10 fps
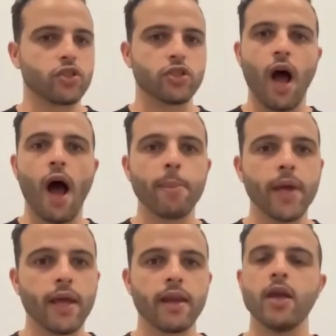Just hop
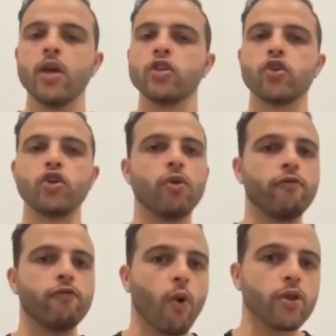in so you
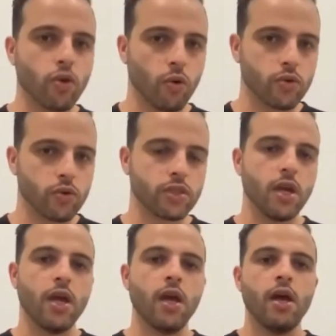avoid those
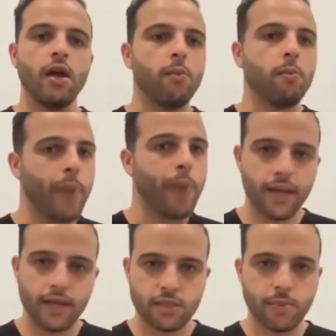bad
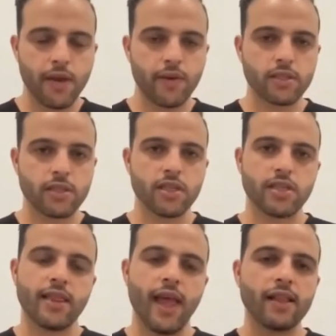experiences.
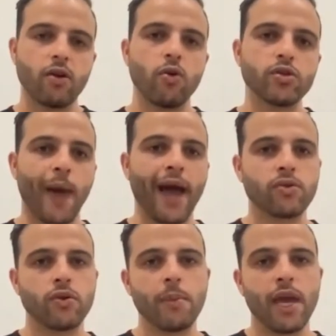And that goes back
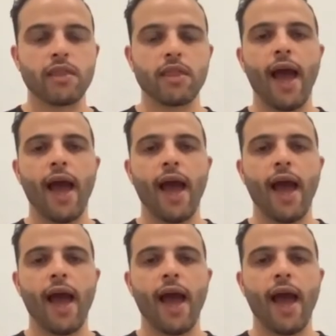to a myth.